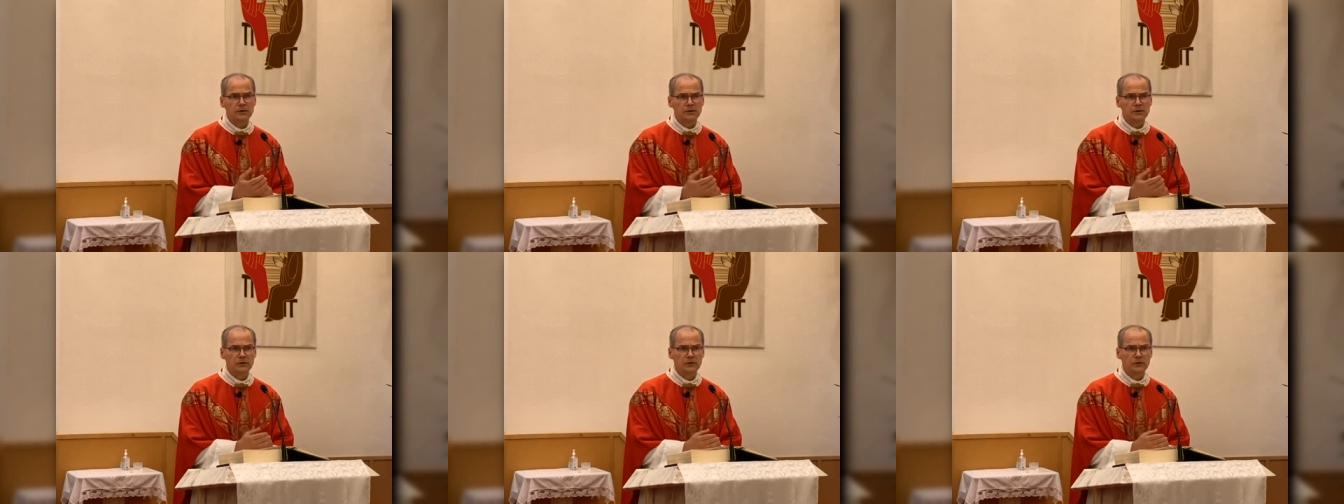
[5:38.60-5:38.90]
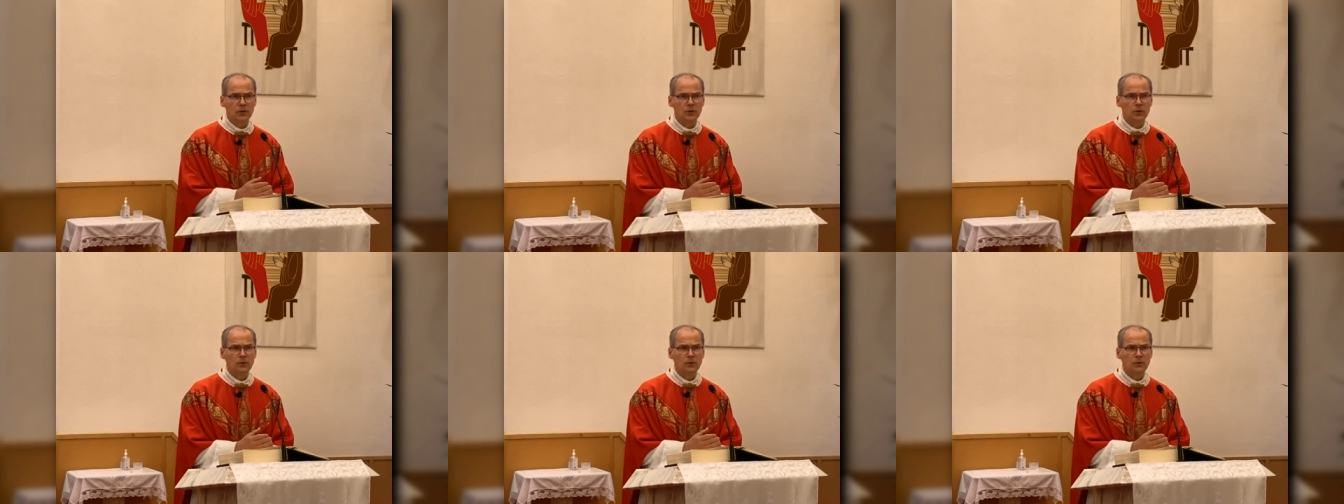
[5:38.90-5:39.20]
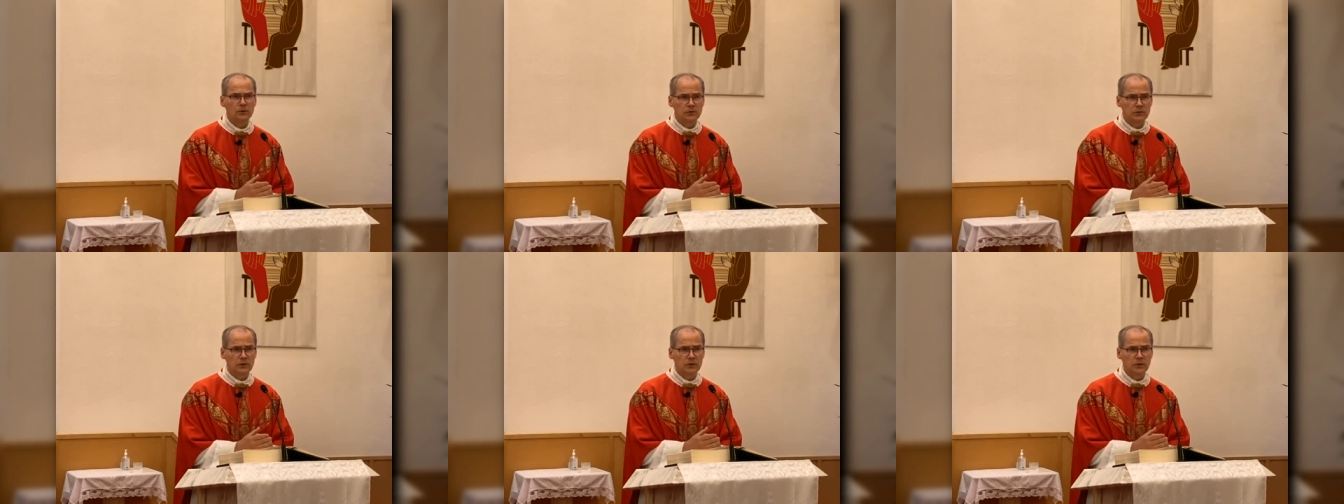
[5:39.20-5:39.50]
to,
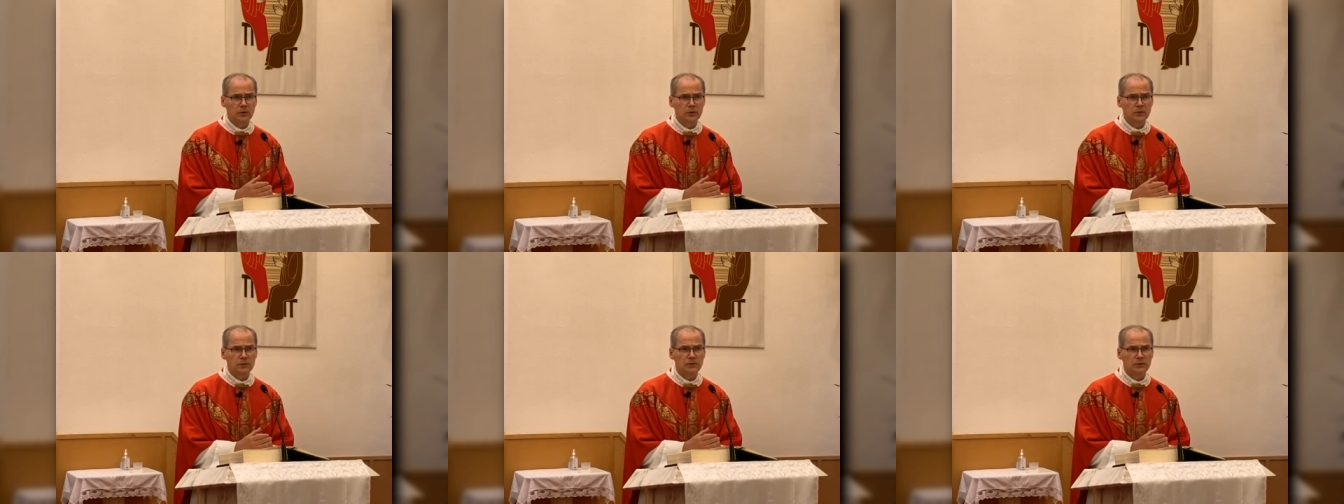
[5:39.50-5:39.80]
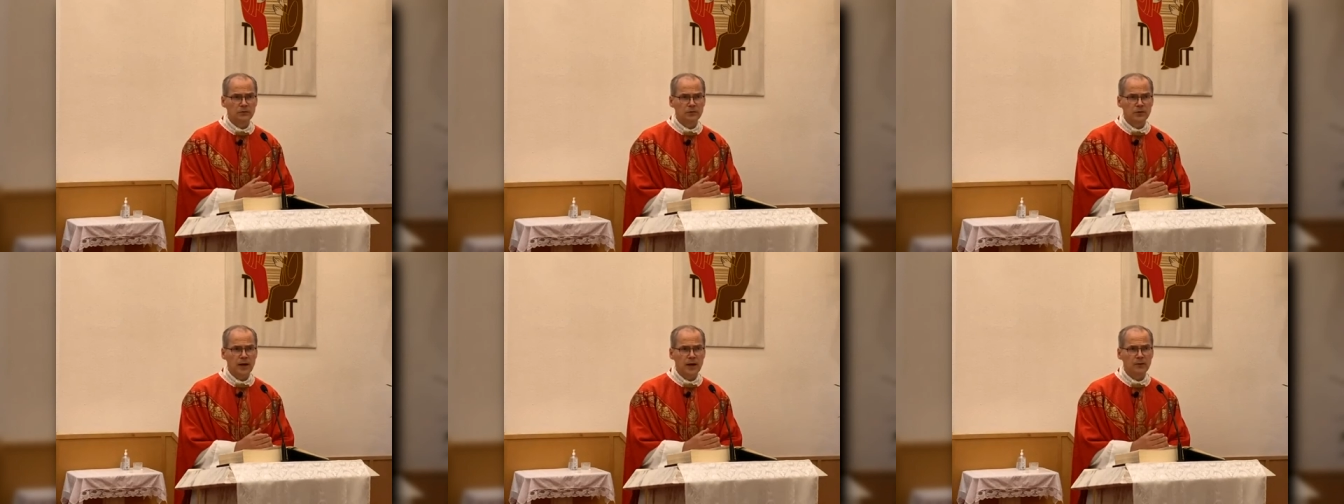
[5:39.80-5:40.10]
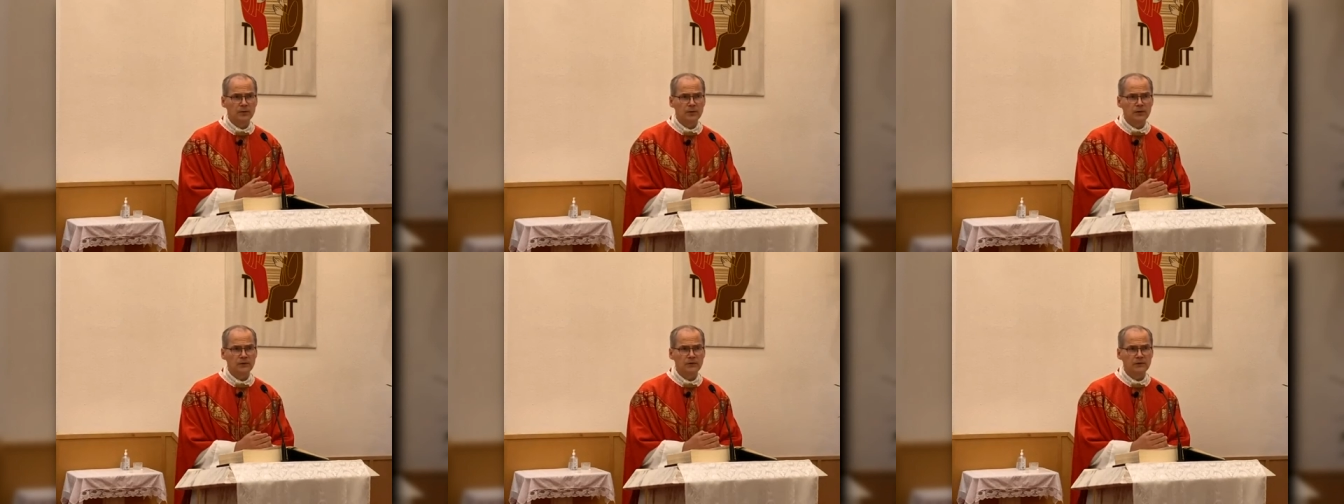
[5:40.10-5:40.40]
do, to those
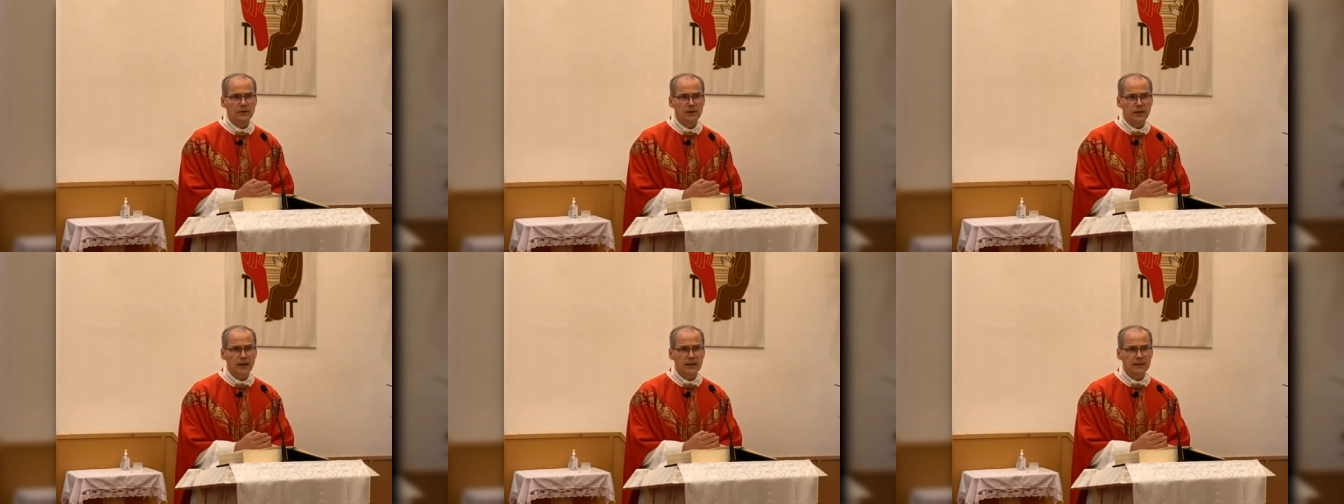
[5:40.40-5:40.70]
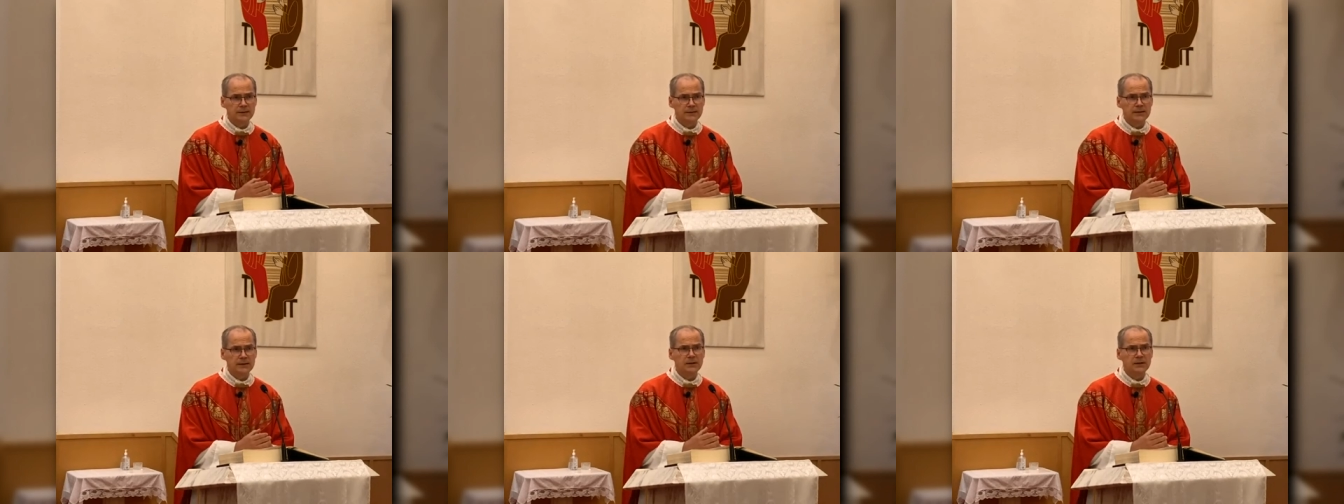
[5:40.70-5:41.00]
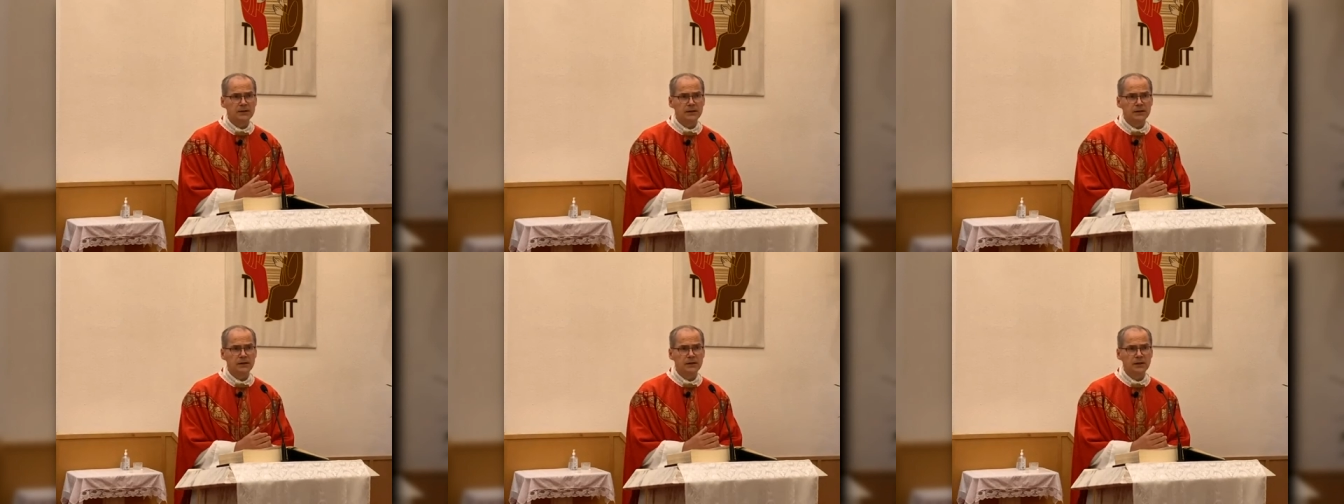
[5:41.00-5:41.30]
around us, and
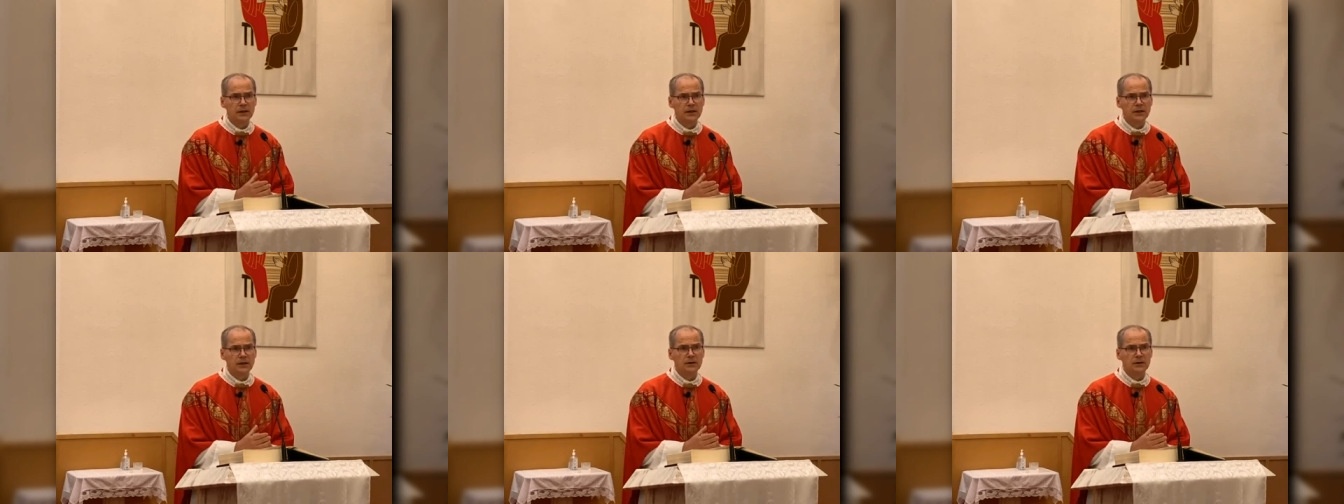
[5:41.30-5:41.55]
ideally